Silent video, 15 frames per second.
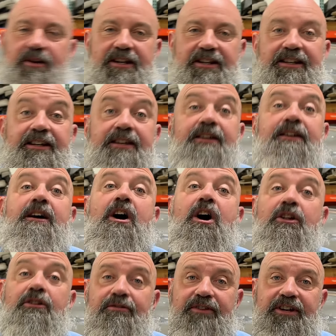my
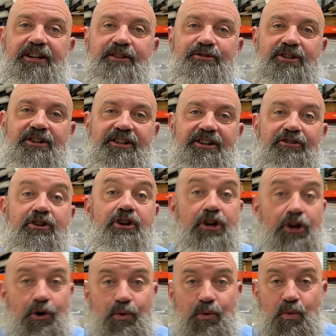other videos on here
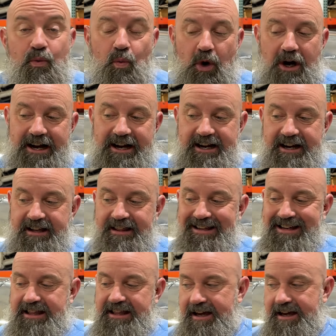know why I
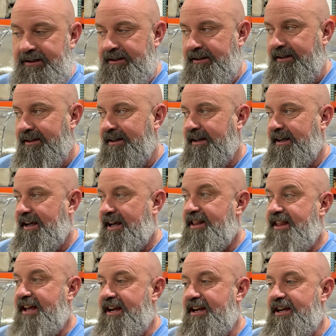think that.
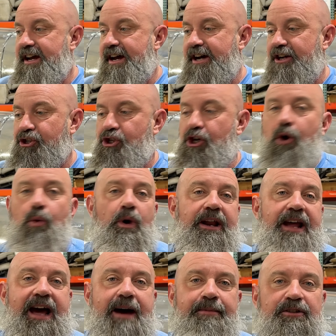And then show what
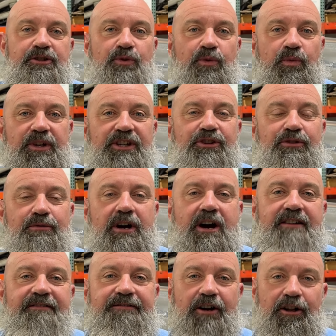happens when we do
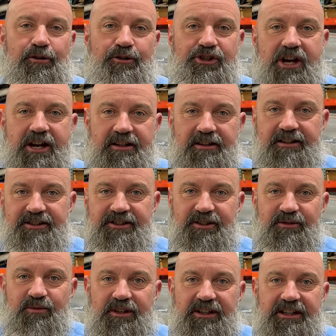not follow checklists
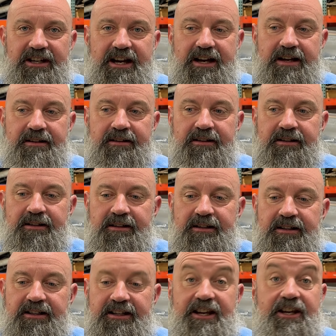and we
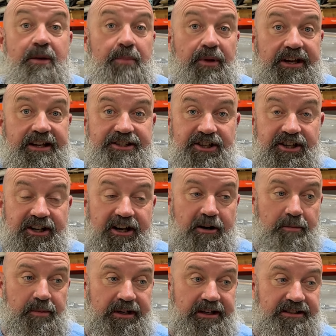get complacent in
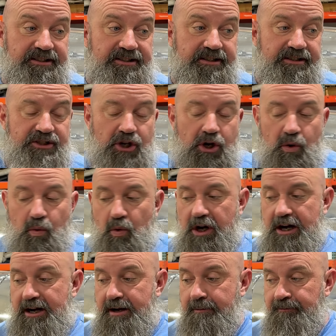airplanes.
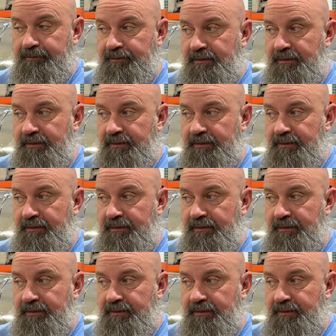So